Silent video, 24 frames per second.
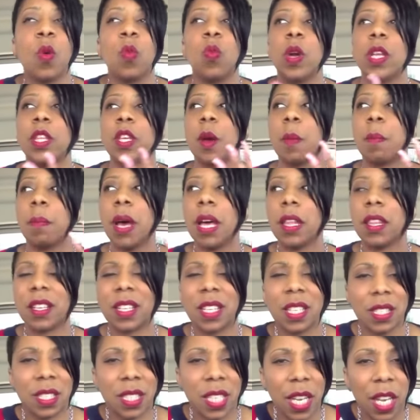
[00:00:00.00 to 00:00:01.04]
when your mother
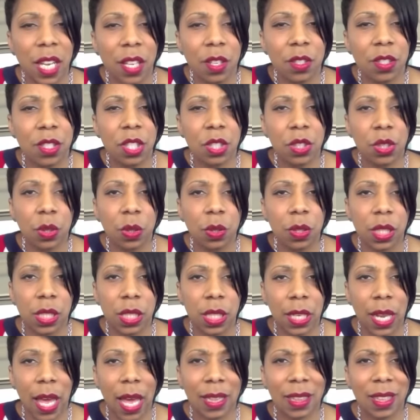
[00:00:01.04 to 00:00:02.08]
continues to do
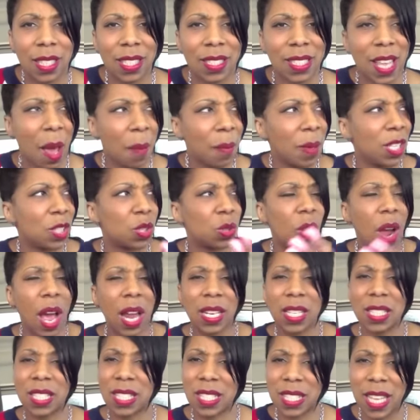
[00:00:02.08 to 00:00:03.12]
shit like this. I mean,
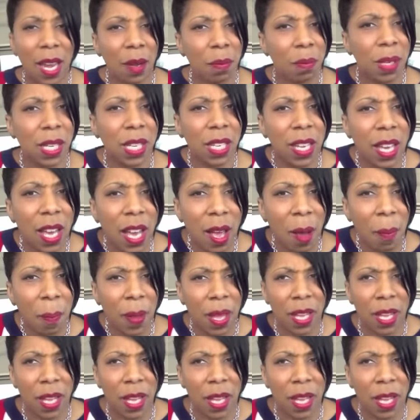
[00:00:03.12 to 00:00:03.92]
trying to set me up